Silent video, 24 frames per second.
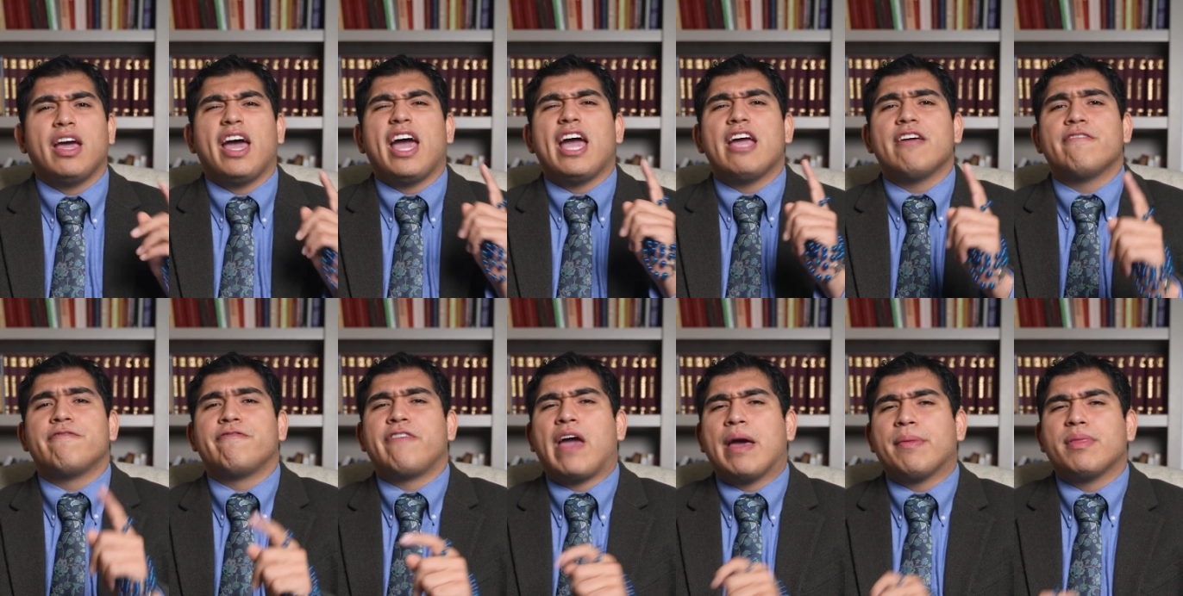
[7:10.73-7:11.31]
a
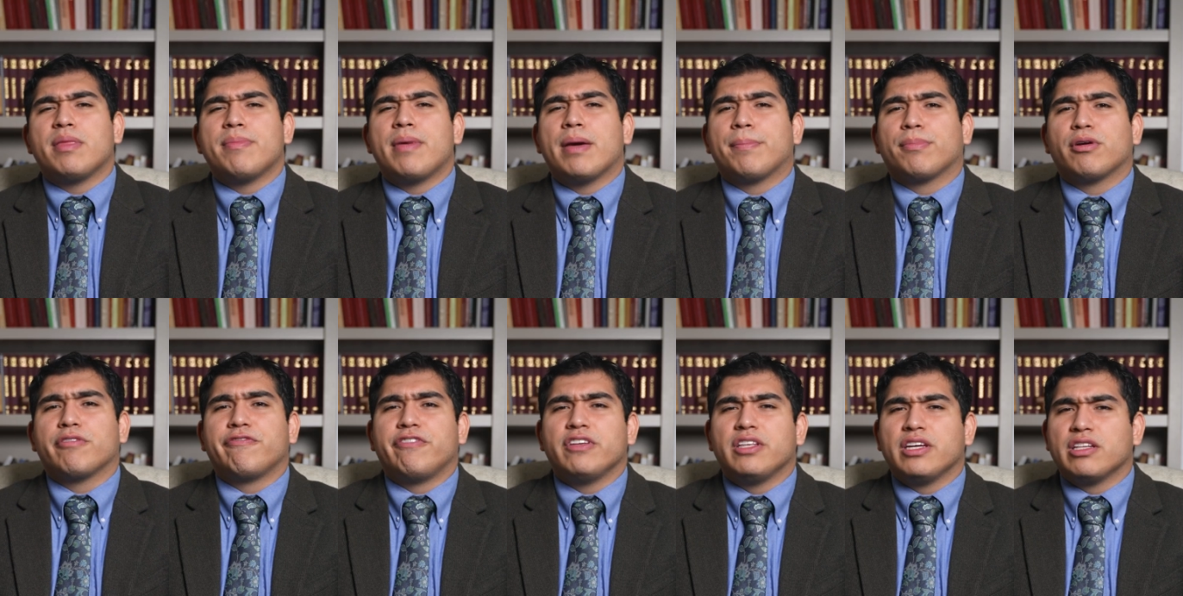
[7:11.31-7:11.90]
family
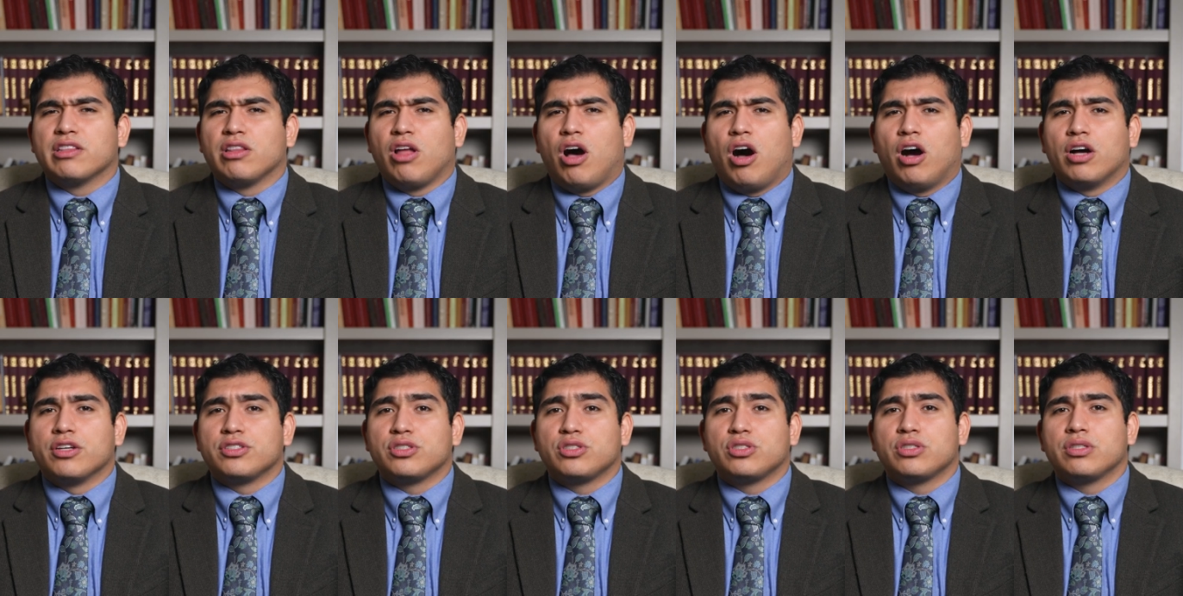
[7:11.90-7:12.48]
member feeling
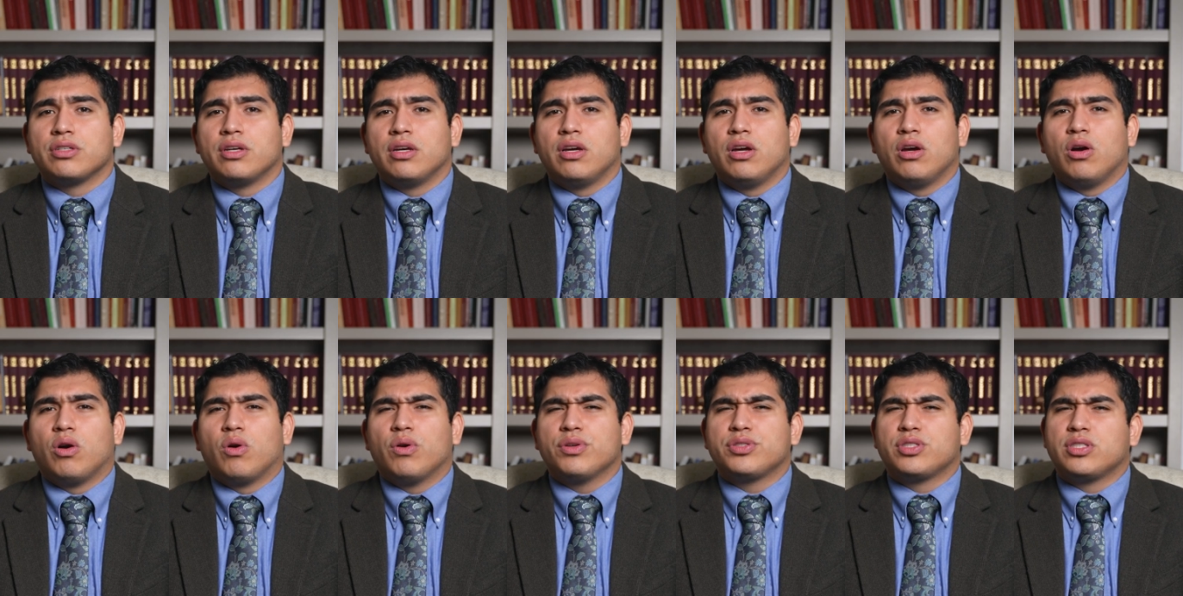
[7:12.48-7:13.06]
lost,
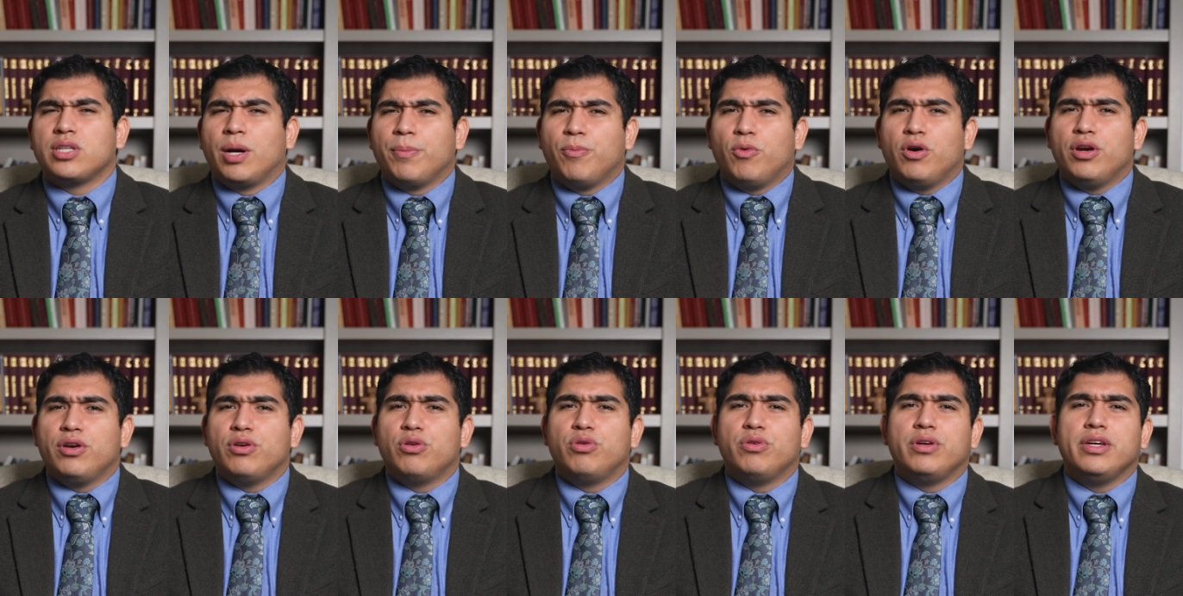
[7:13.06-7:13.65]
or
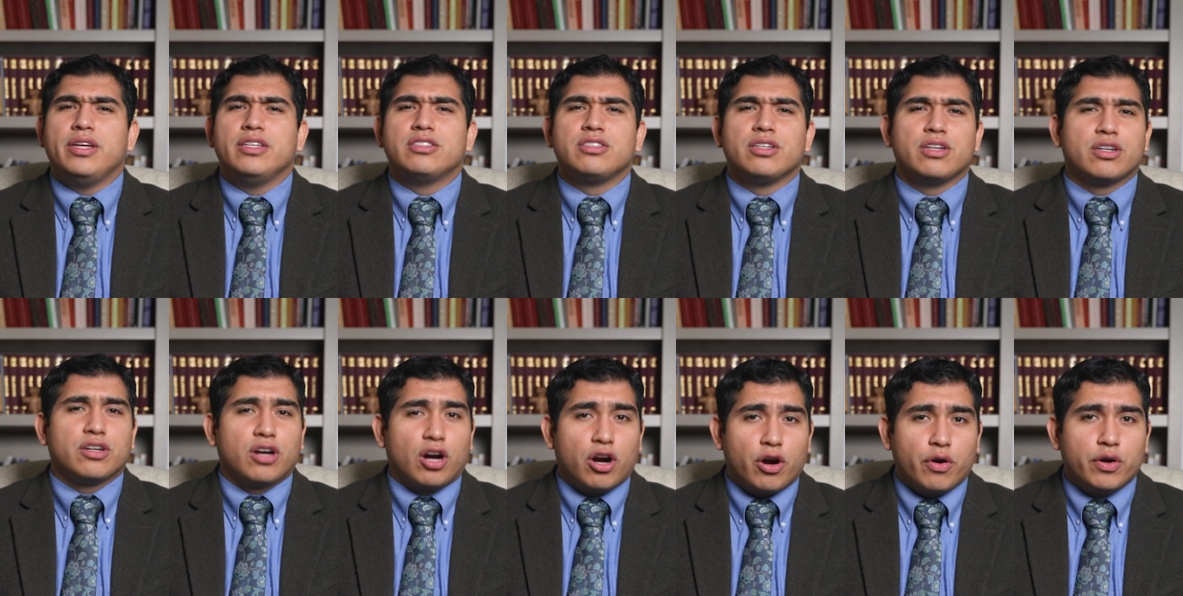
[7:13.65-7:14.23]
someone who needs
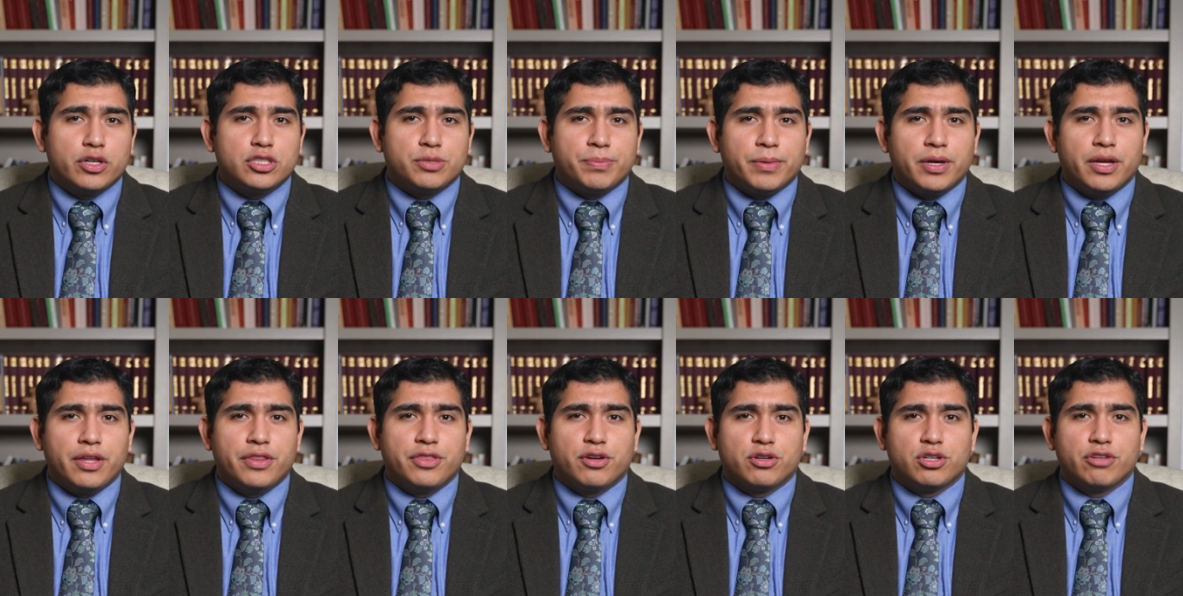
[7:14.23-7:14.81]
encouragement
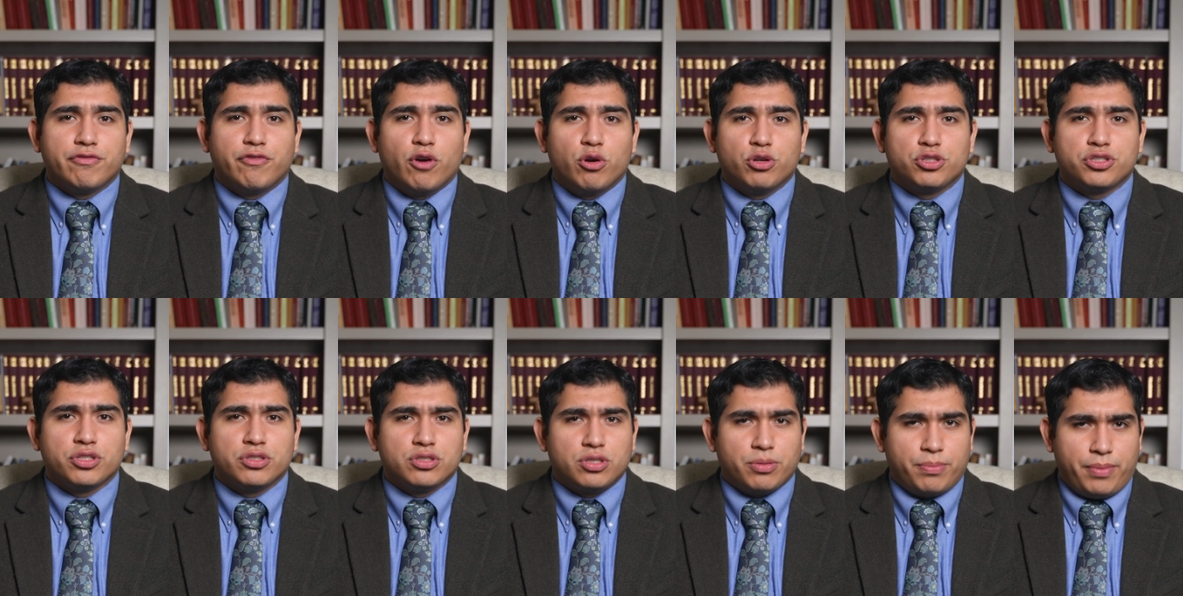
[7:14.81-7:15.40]
in their
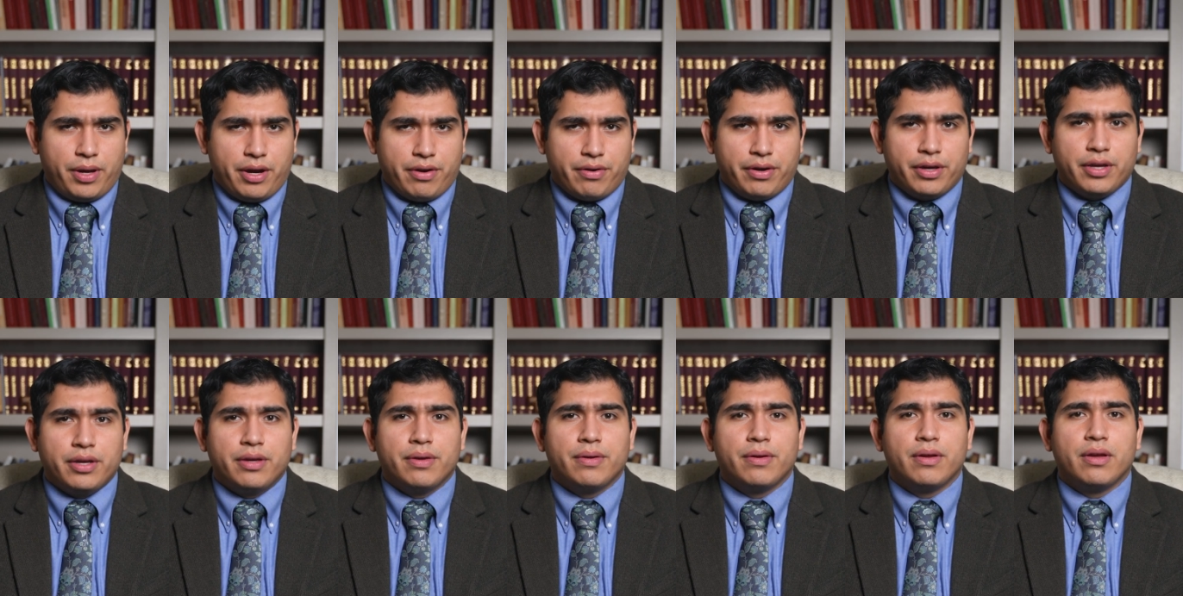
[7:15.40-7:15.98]
devotion to Mary.